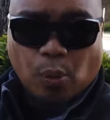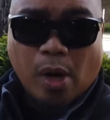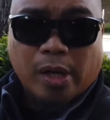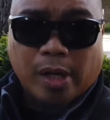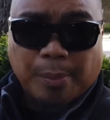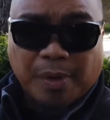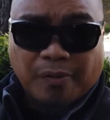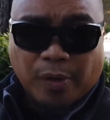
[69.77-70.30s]

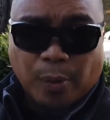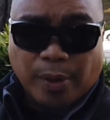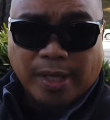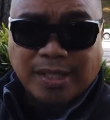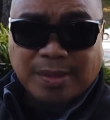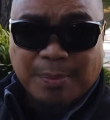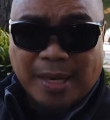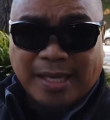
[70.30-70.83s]
Welcome, everyone.
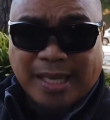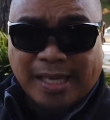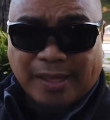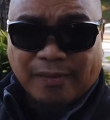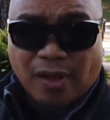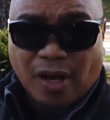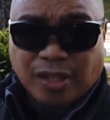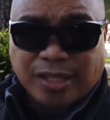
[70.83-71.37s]
It's my
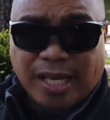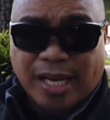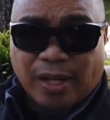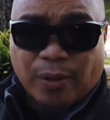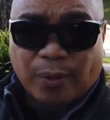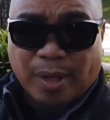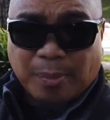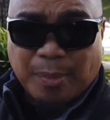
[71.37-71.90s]
daily vlog
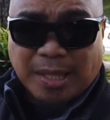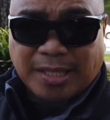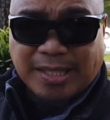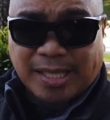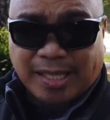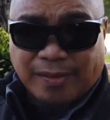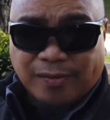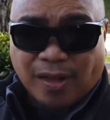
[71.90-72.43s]
channel, Eric B's
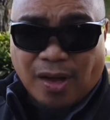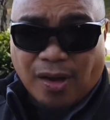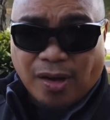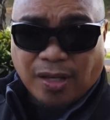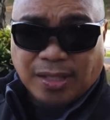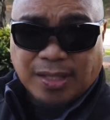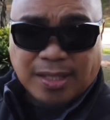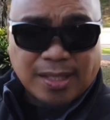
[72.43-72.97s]
Daily
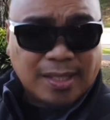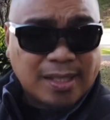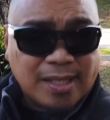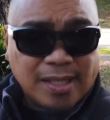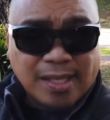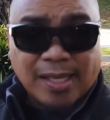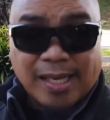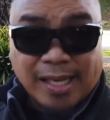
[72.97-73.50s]
Vlogs,
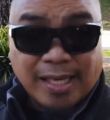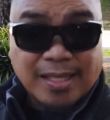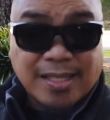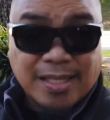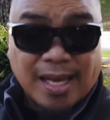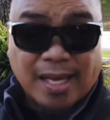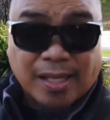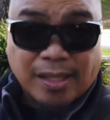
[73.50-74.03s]

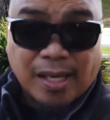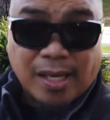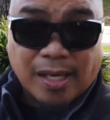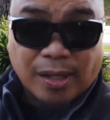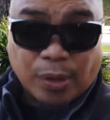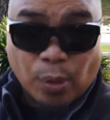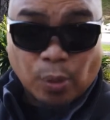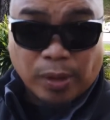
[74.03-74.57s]
inside
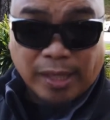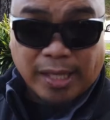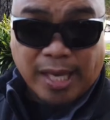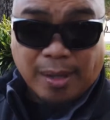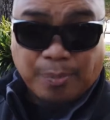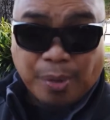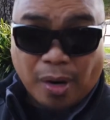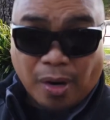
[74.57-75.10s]
Golden
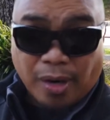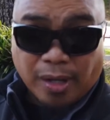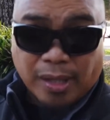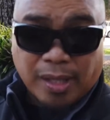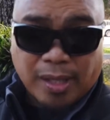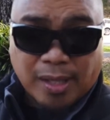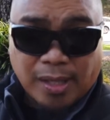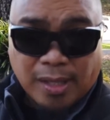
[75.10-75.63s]
Gate Park.